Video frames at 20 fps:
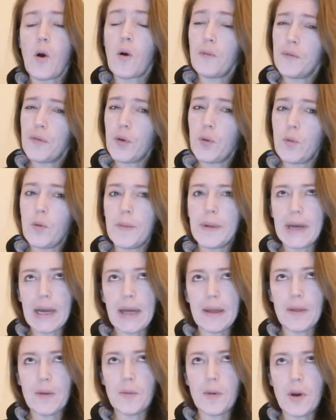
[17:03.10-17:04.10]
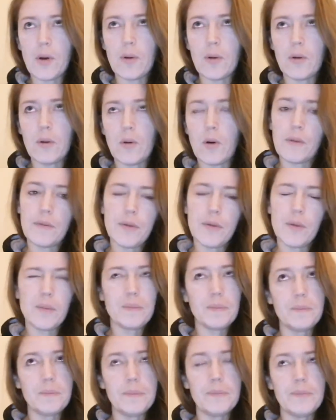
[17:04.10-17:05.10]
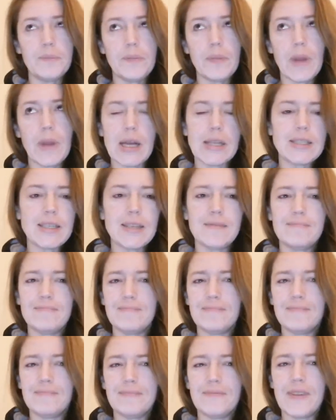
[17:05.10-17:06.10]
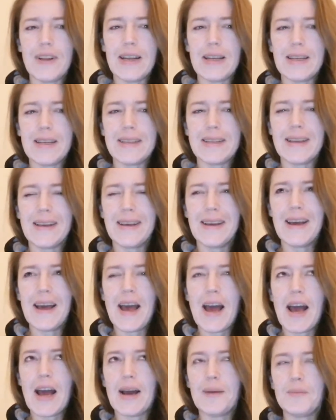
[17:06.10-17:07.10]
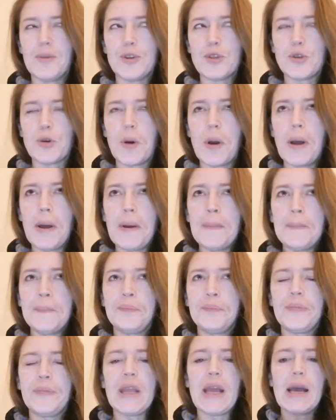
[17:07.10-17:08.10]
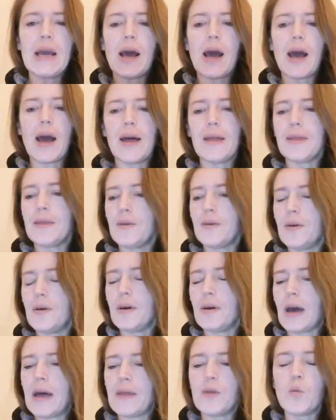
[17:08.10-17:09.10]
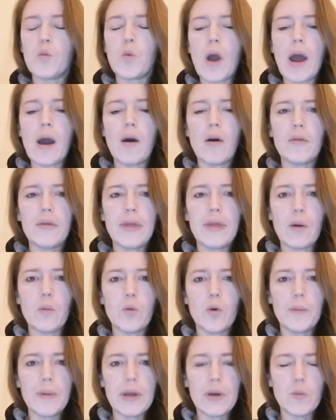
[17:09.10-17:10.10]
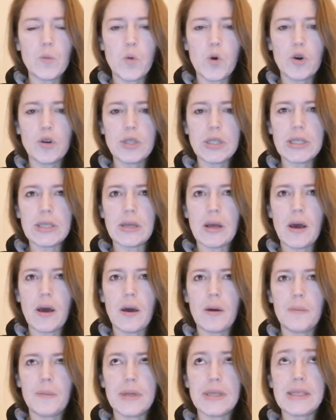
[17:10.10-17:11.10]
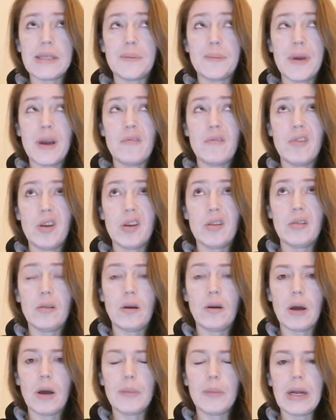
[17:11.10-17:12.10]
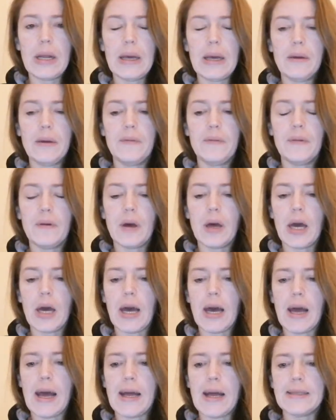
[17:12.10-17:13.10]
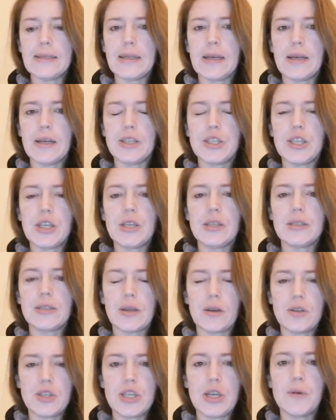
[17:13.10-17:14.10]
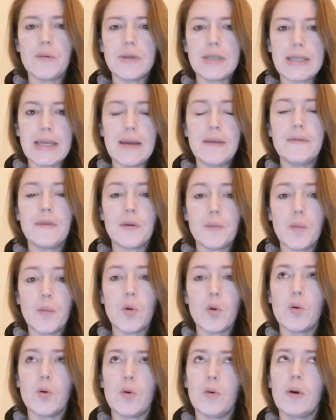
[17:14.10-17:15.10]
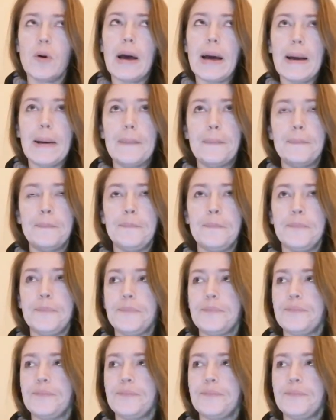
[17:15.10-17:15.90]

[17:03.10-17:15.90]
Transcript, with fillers: of the woman at the well, of the mm, I don't, villainous. I'm not sure. Yeah, at the at the well, that woman was um, a Samaritan, I believe, and uh, she so she was even more um,